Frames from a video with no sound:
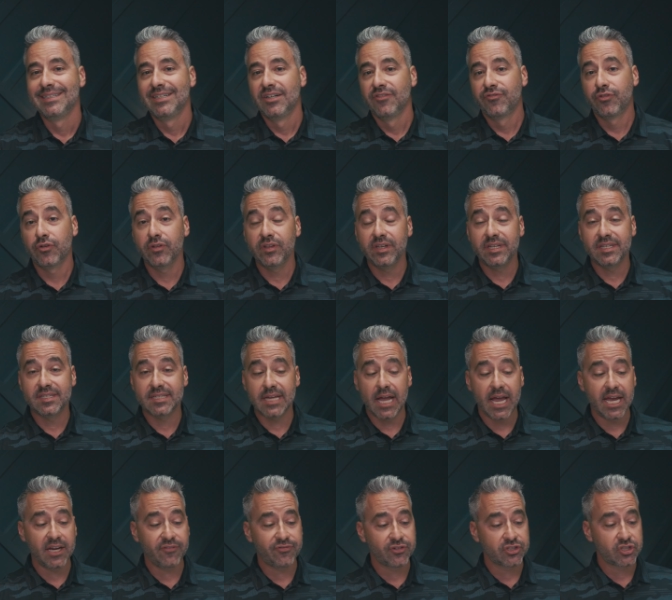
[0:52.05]
For the
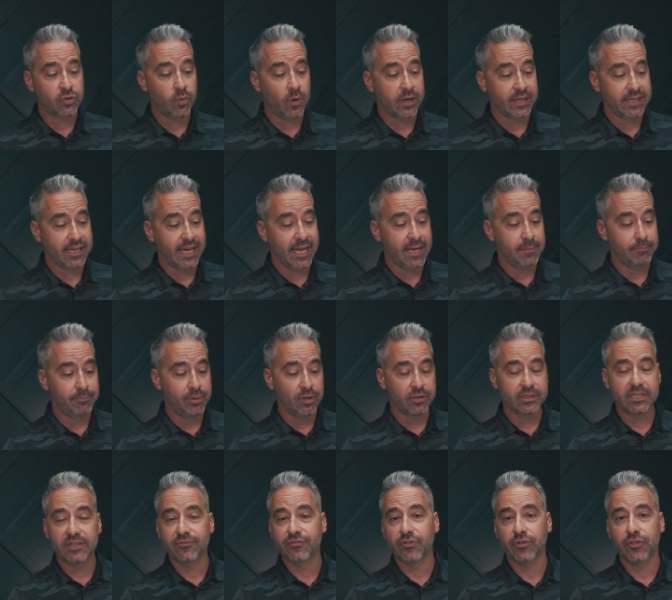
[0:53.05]
design for twenty-eight,
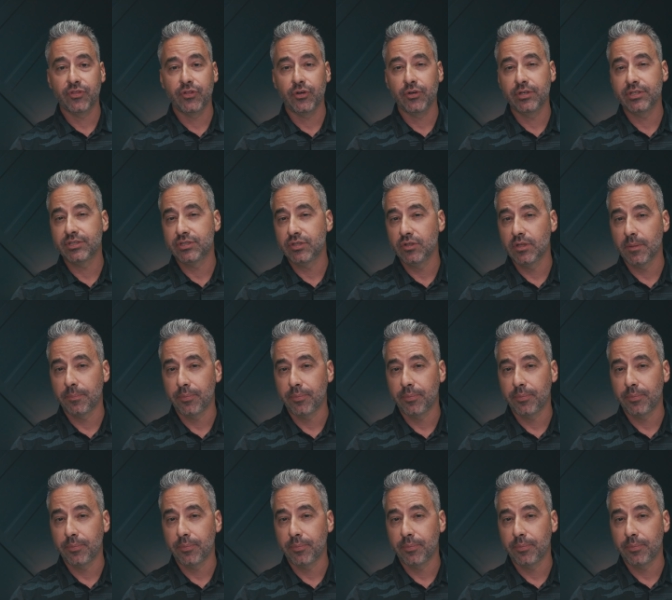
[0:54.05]
building for thirty-two,